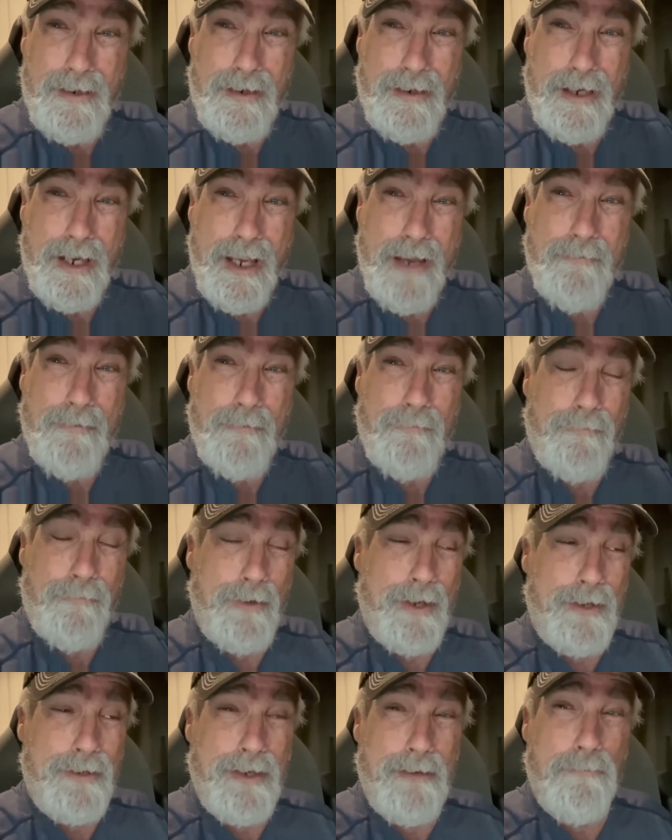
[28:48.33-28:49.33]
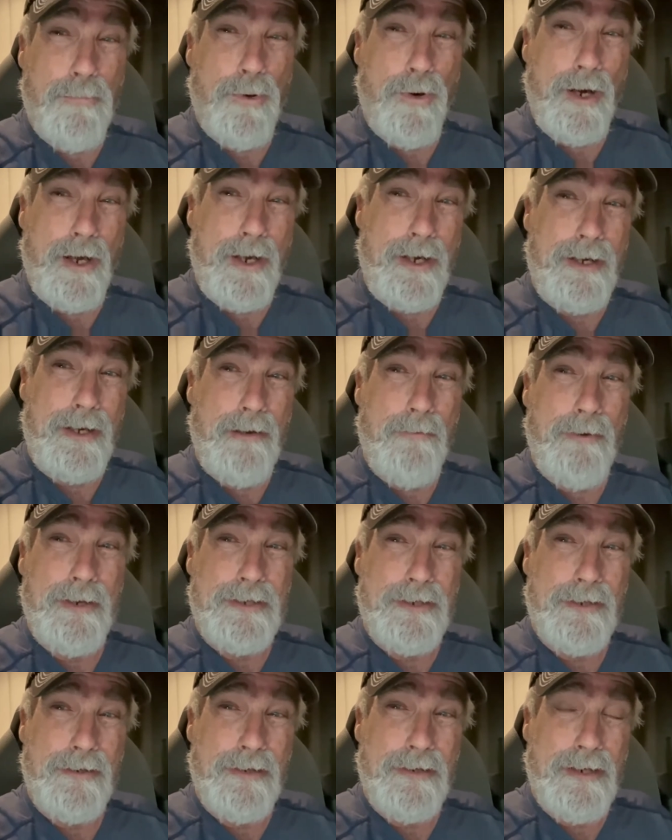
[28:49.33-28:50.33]
I have a friend named Brian. I went
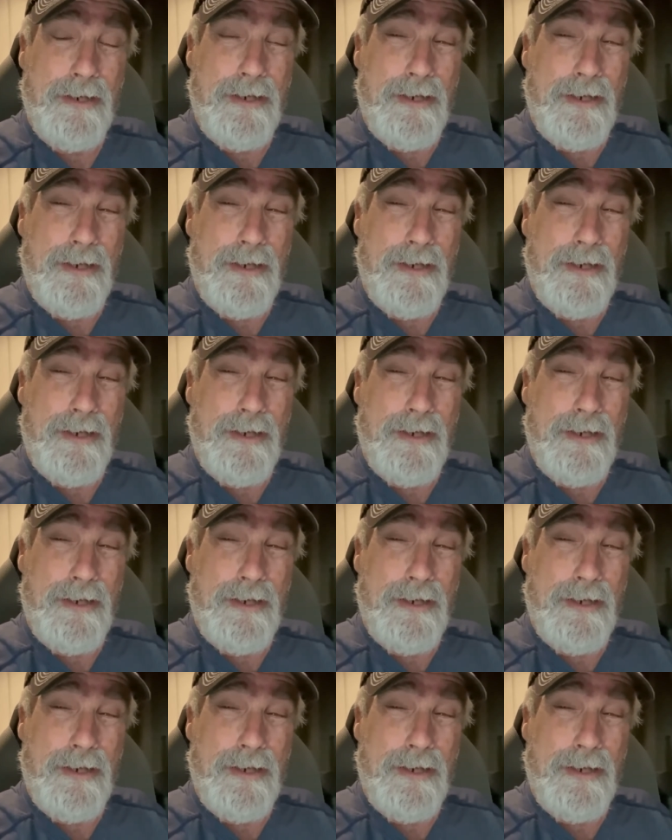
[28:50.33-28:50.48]
to,